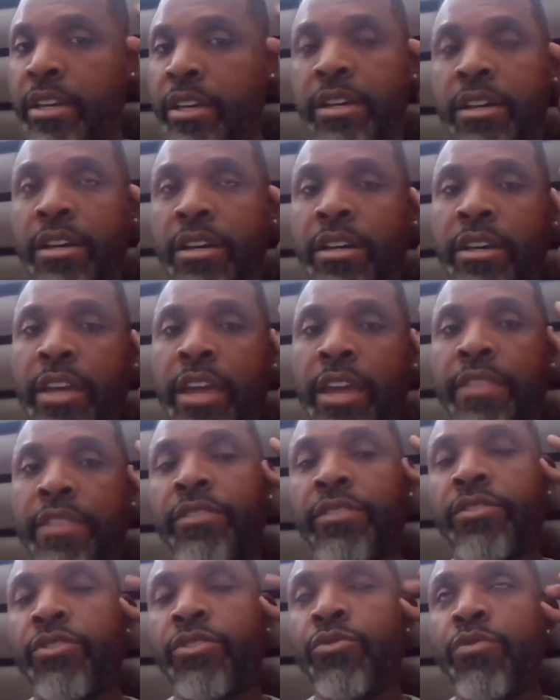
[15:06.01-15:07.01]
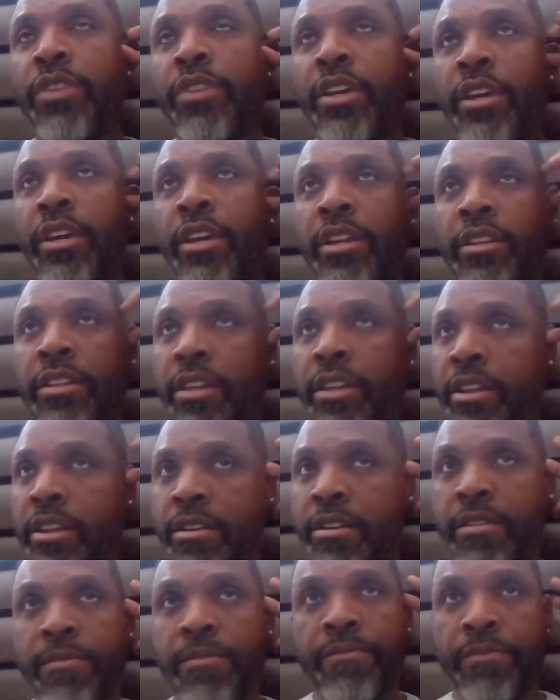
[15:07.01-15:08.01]
Uh, and this new kid that
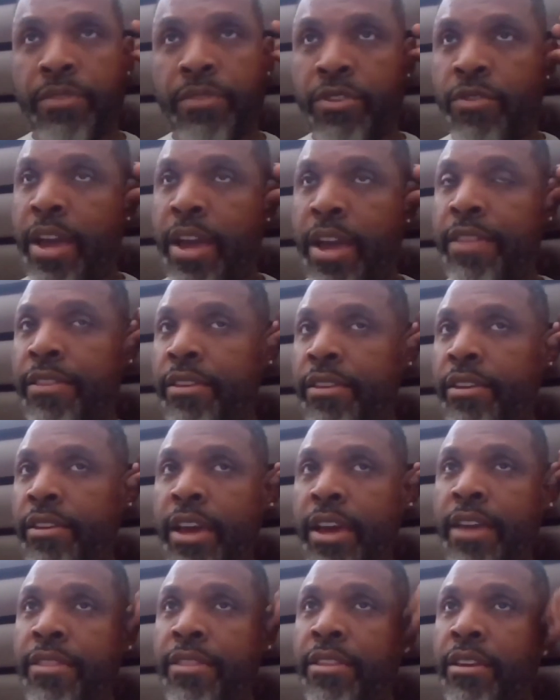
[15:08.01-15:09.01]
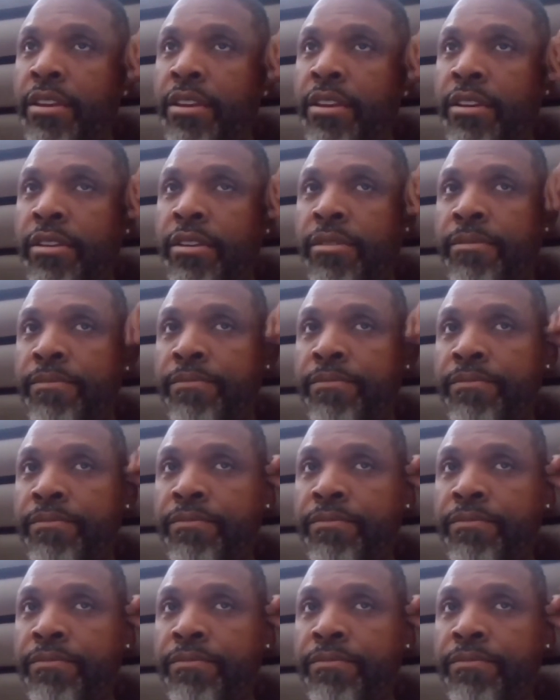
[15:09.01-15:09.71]
um, you know I had the had the uh,